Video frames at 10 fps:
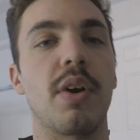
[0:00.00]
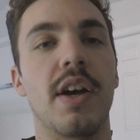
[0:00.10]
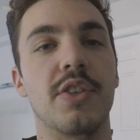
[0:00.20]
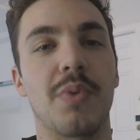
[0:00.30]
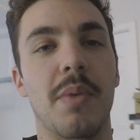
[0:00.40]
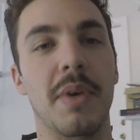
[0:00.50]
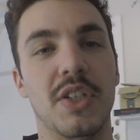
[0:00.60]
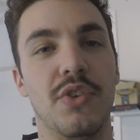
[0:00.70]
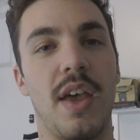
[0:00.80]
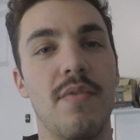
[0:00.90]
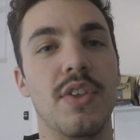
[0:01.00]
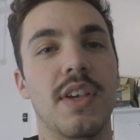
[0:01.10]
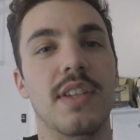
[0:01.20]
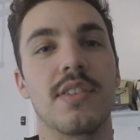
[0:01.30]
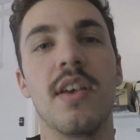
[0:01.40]
I just want to make sure that everything
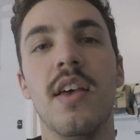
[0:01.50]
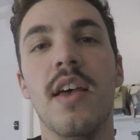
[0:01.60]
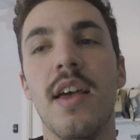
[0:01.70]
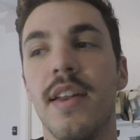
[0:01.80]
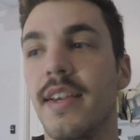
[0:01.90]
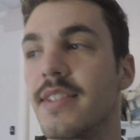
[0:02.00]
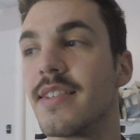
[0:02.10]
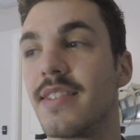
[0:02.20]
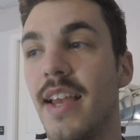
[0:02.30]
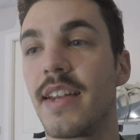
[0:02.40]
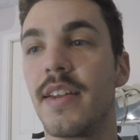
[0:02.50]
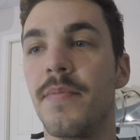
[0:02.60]
is nice and sanded.